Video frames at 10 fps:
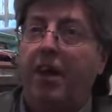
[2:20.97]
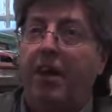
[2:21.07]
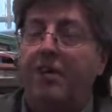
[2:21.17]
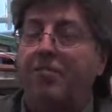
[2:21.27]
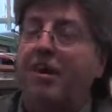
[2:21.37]

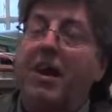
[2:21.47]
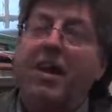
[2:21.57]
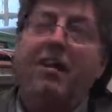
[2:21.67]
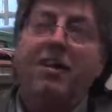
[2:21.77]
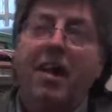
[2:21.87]
He's a very
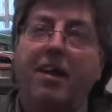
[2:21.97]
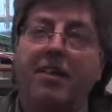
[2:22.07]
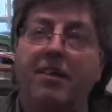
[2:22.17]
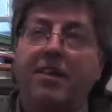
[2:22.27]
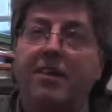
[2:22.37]
hard
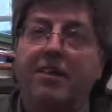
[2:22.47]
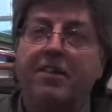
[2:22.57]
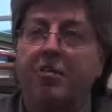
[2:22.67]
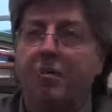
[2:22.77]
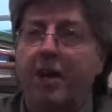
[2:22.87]
character
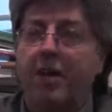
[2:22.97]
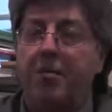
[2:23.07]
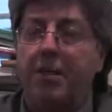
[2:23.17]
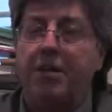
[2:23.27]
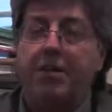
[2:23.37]
to write
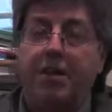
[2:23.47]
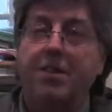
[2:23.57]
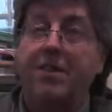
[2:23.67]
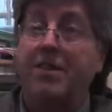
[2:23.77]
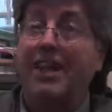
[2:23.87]
because he
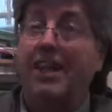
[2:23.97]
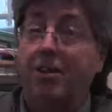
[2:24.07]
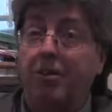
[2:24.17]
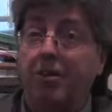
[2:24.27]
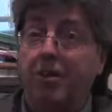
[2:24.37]
doesn't say a
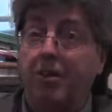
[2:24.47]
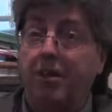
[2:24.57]
lot.